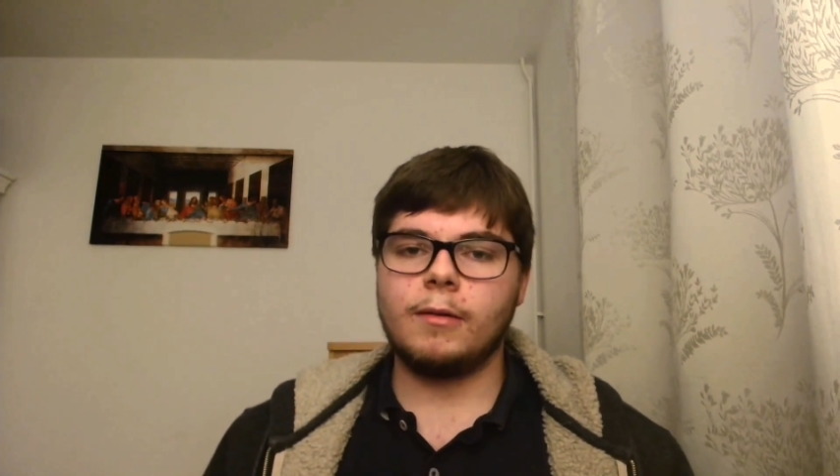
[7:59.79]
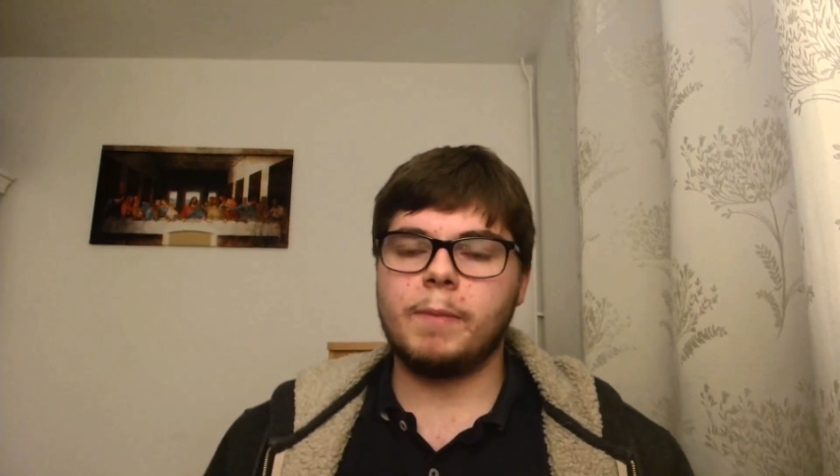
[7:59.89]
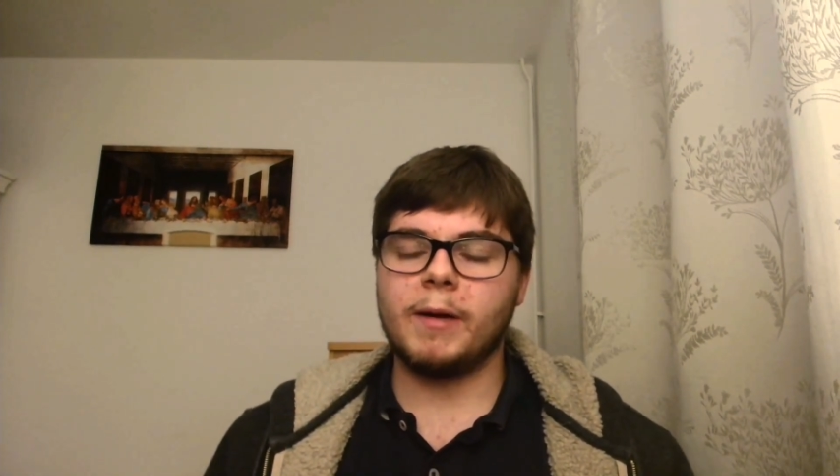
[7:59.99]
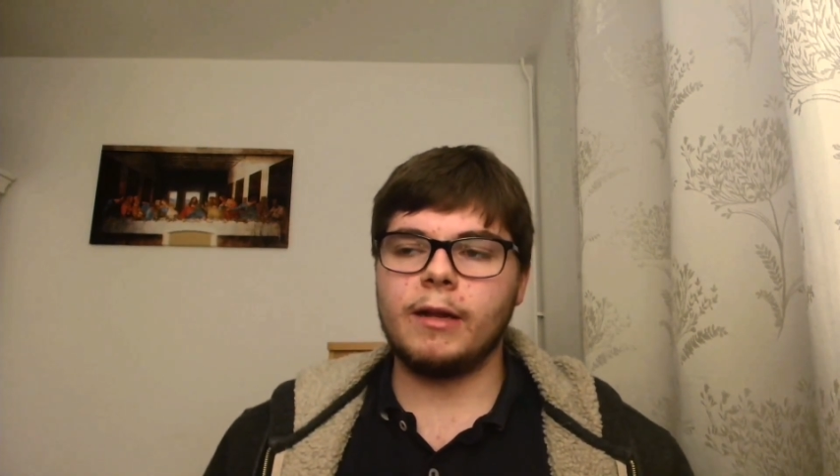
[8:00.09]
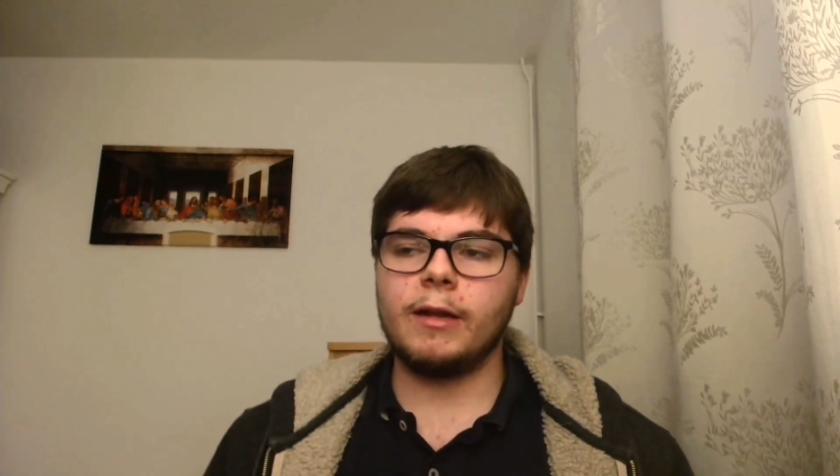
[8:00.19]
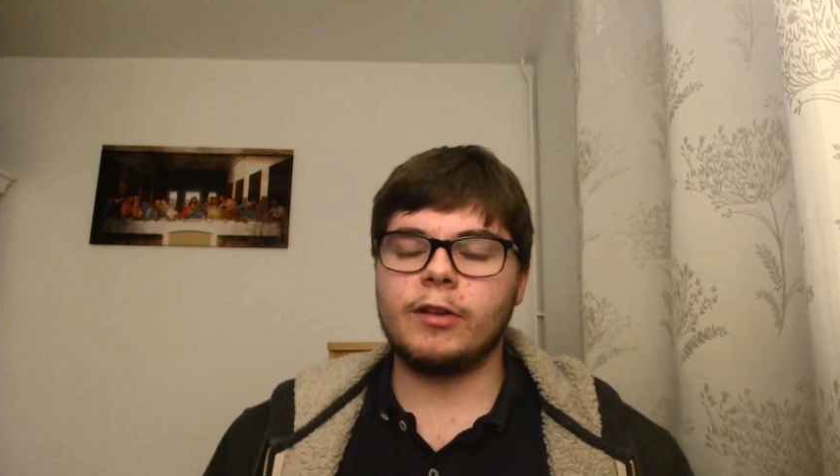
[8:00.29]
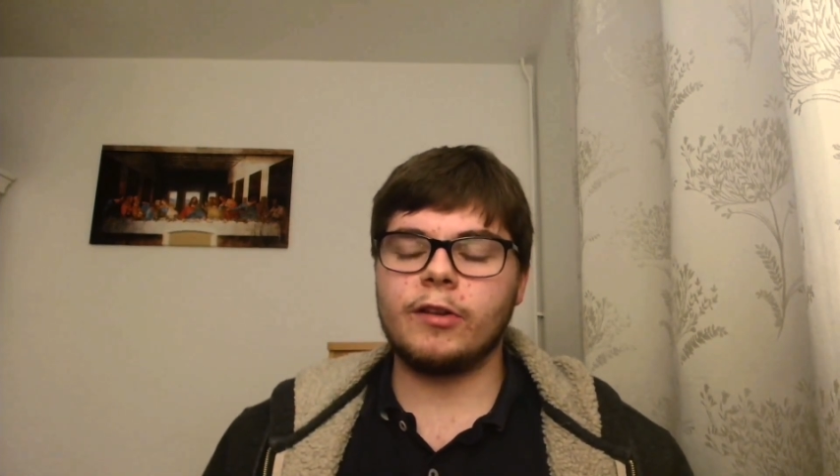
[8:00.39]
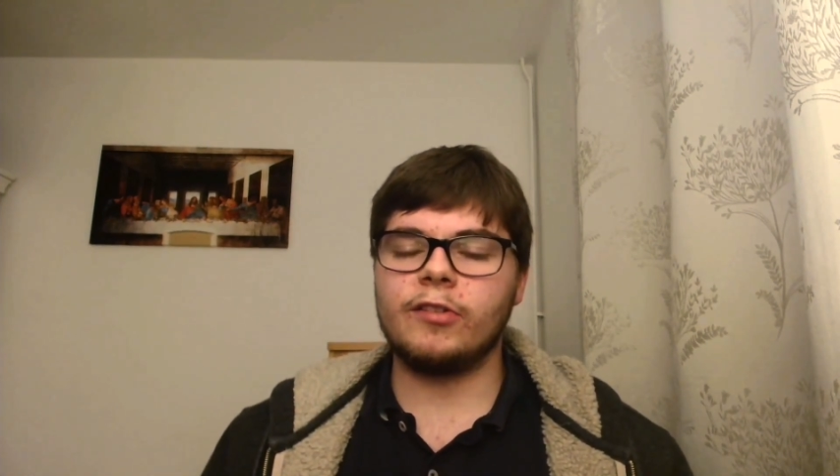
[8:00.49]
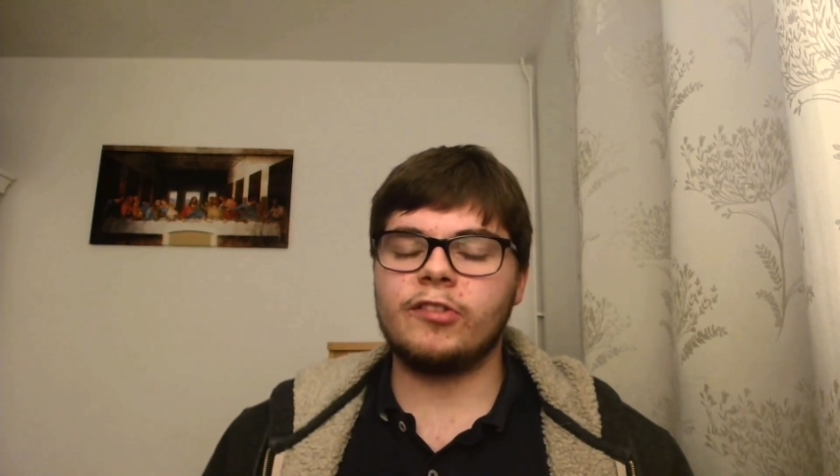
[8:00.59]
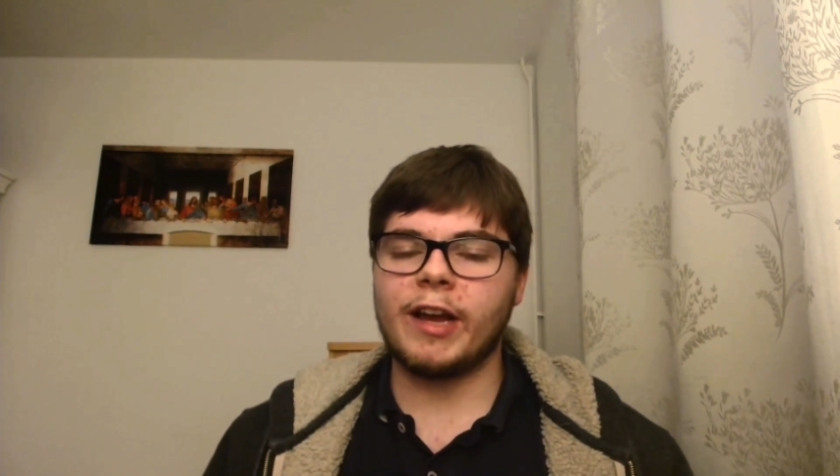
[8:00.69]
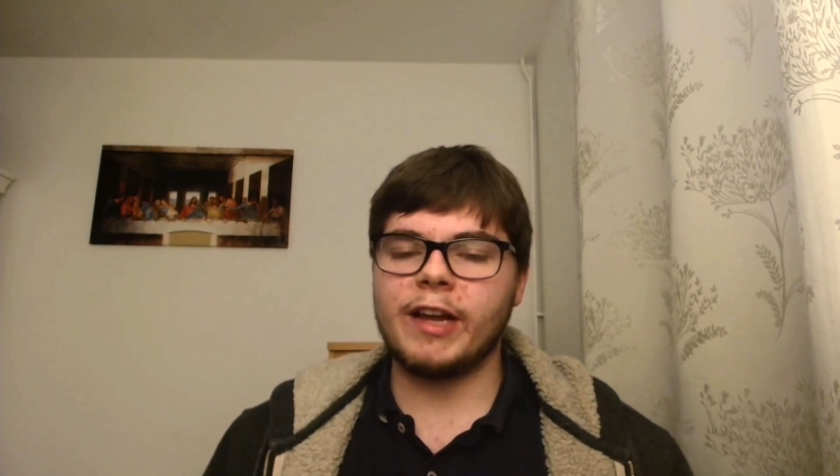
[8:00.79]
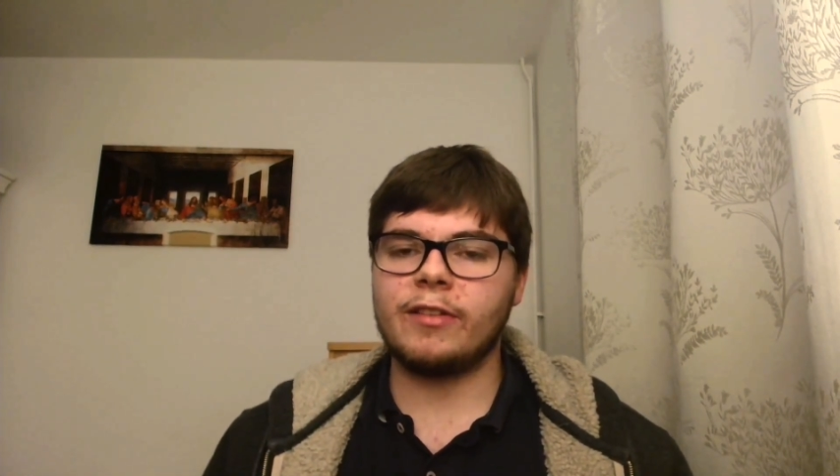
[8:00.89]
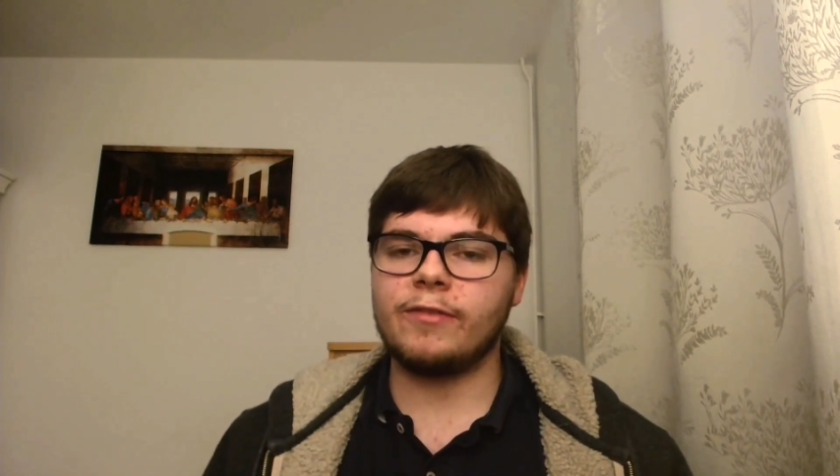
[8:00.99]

but it doesn't change the